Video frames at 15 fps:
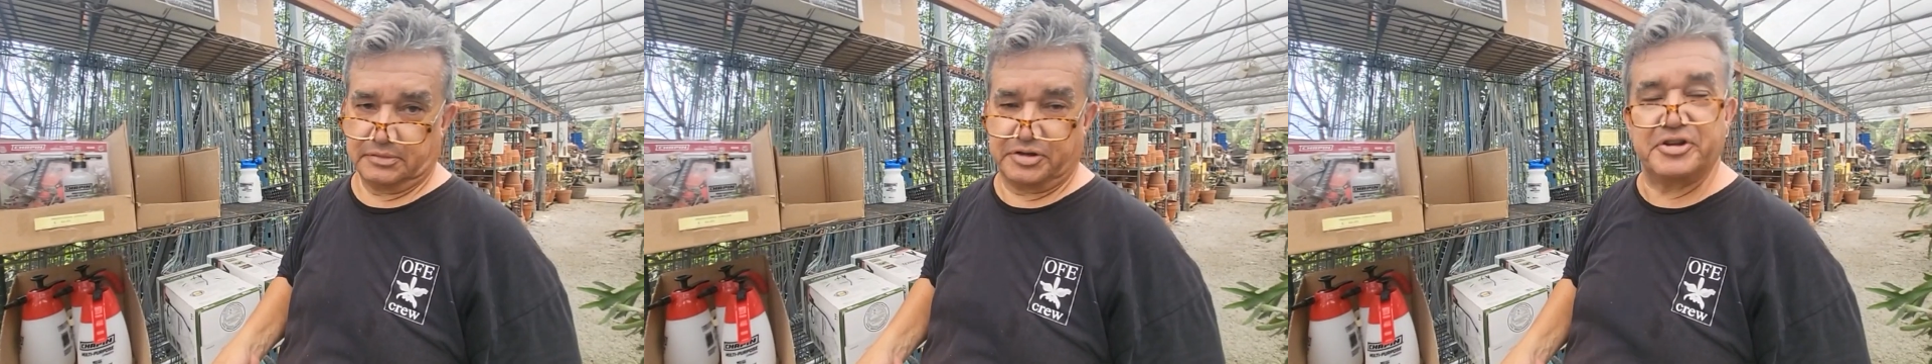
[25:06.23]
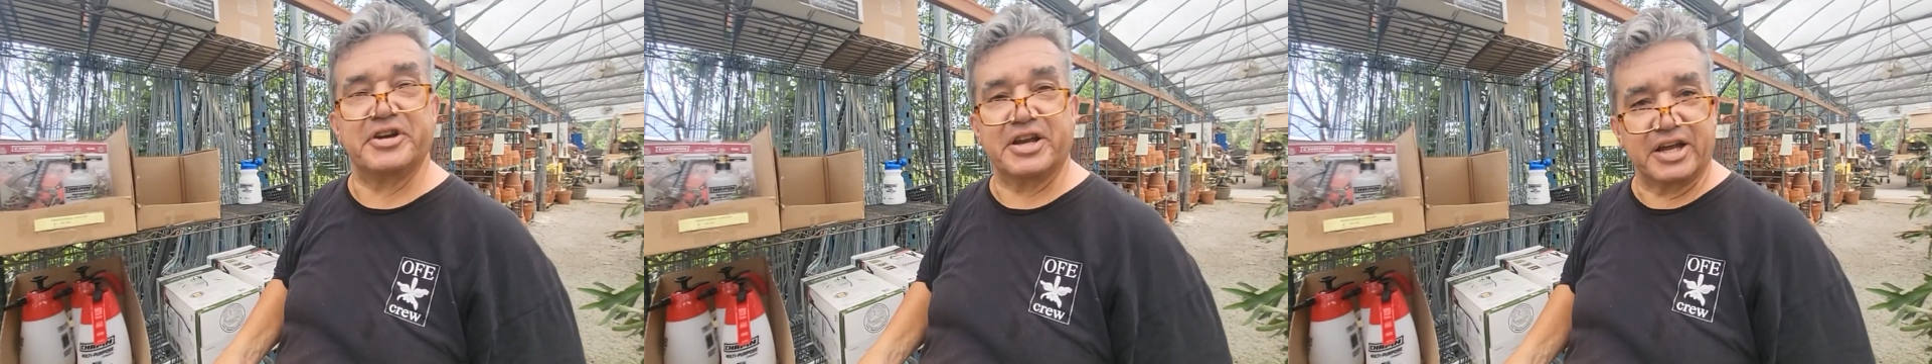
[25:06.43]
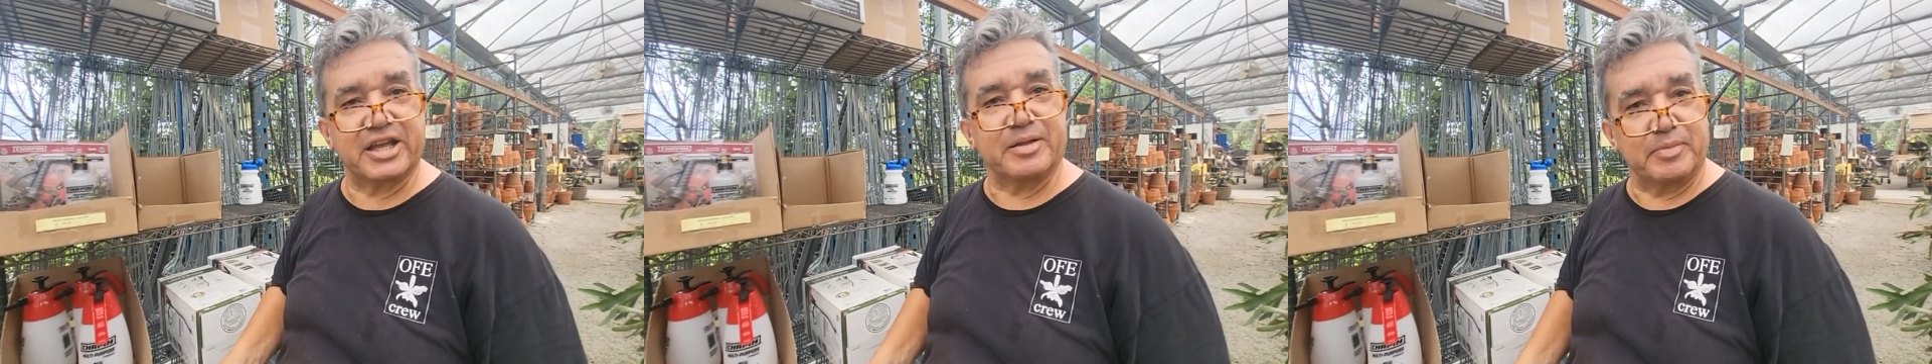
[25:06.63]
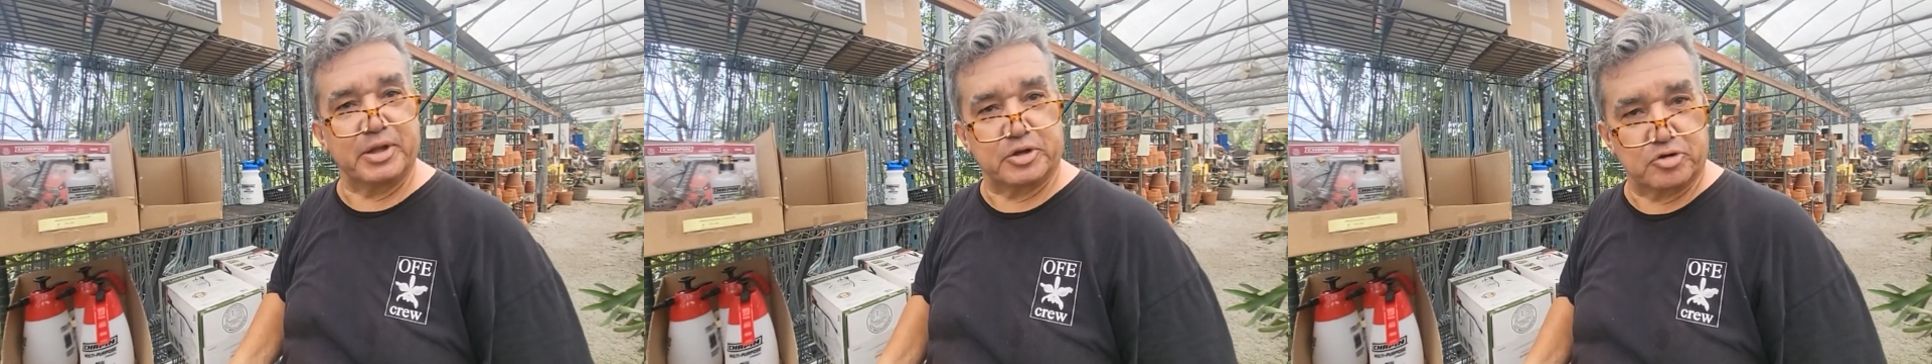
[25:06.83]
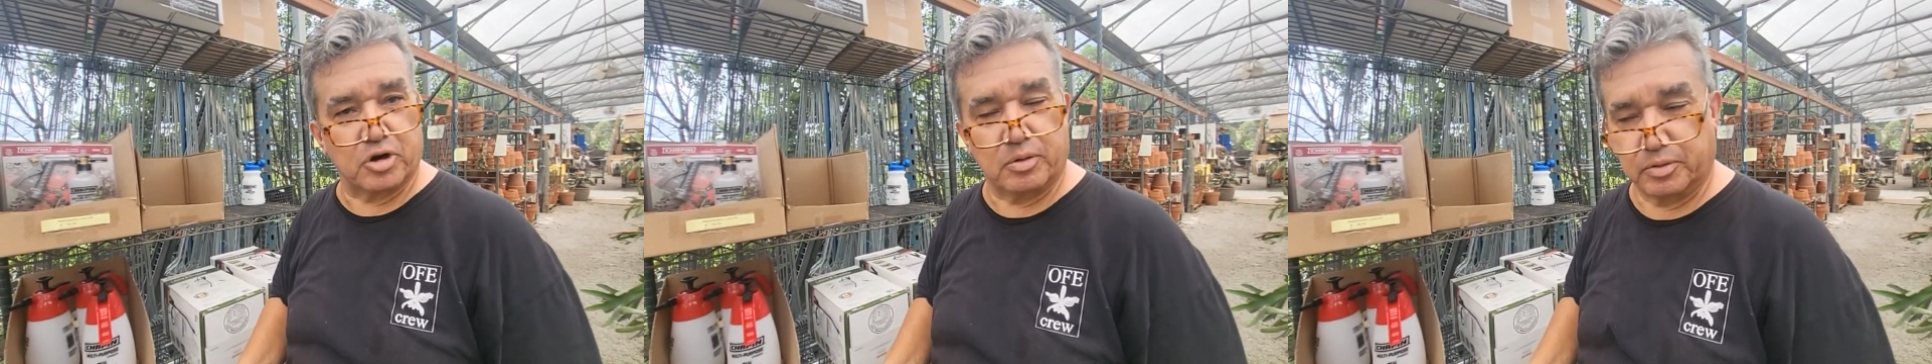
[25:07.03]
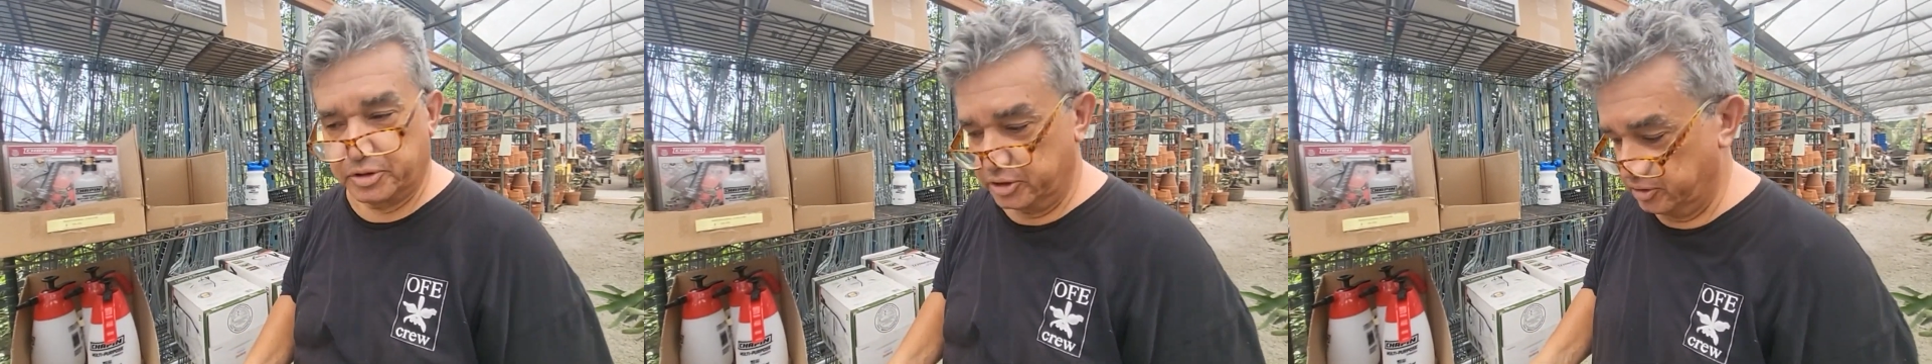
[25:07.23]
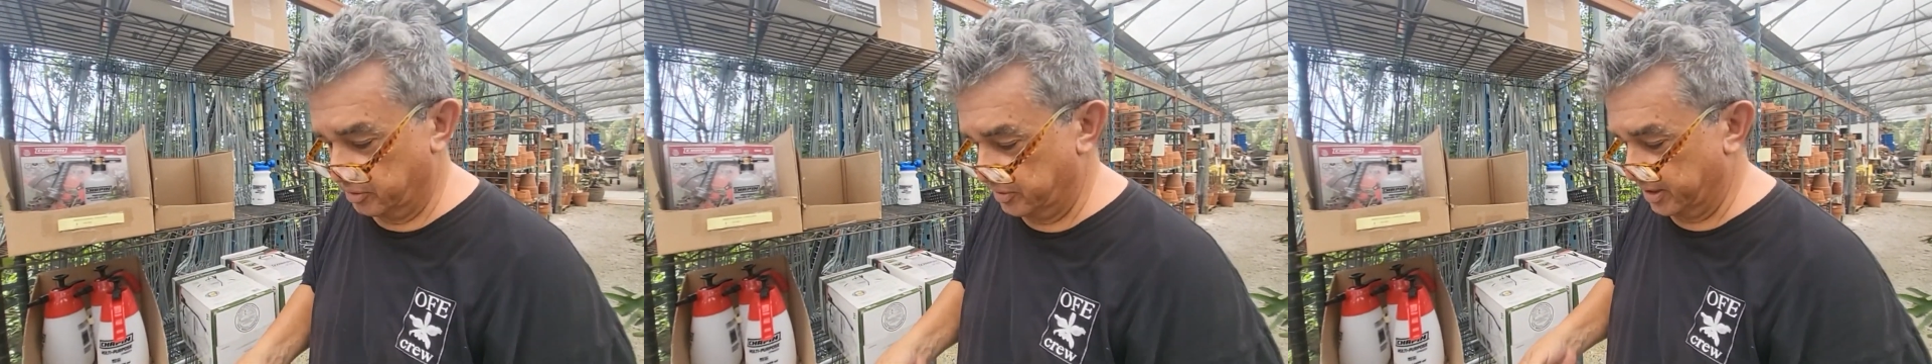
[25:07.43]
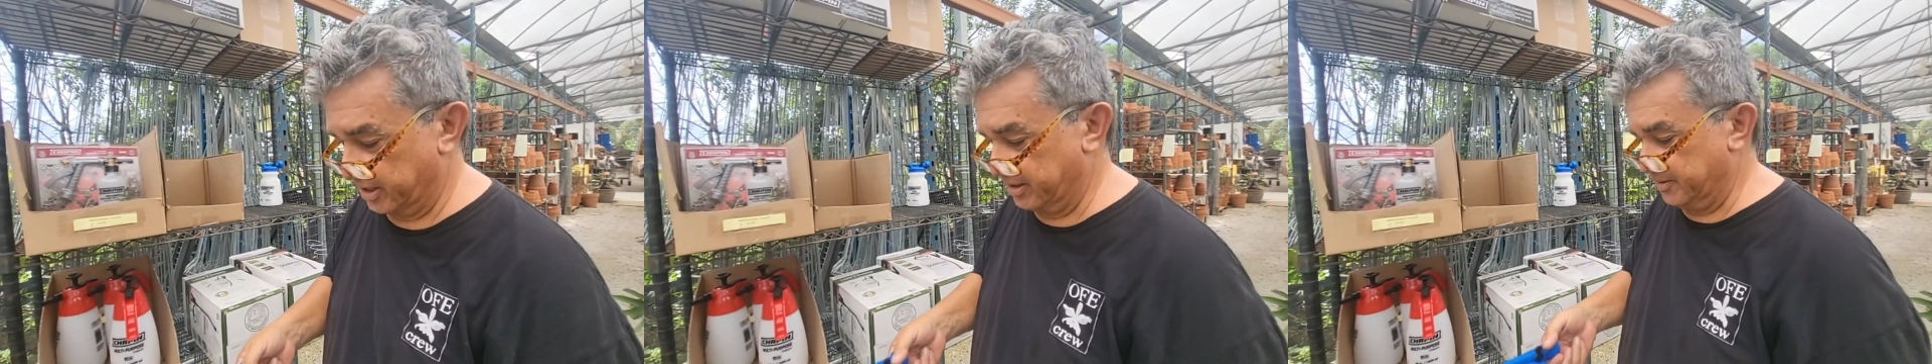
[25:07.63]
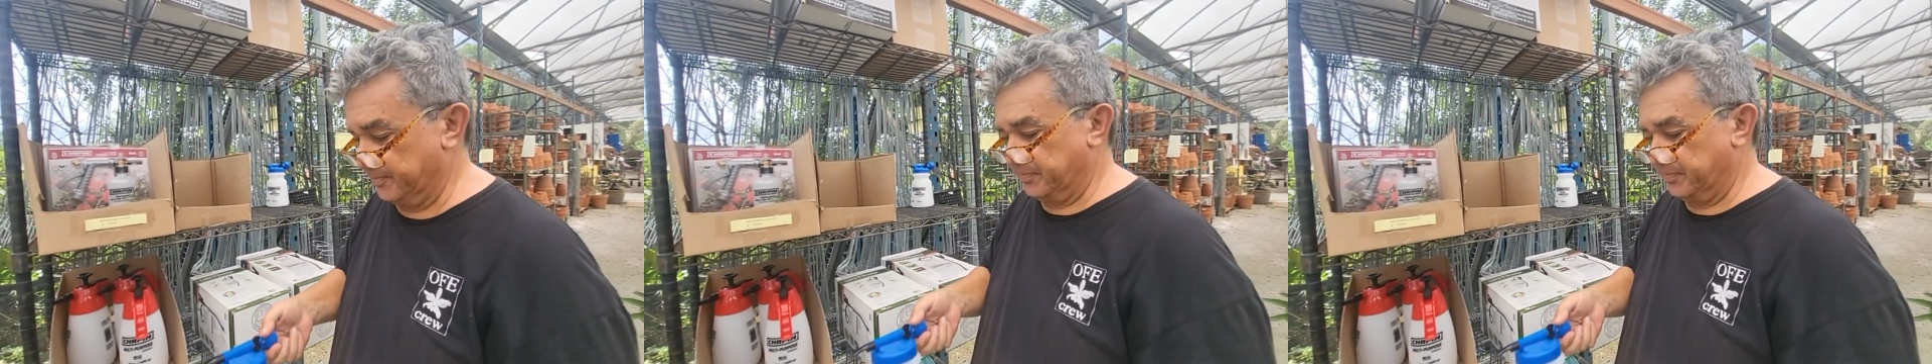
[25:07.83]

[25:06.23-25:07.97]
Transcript: You're gonna get me in trouble, you know that.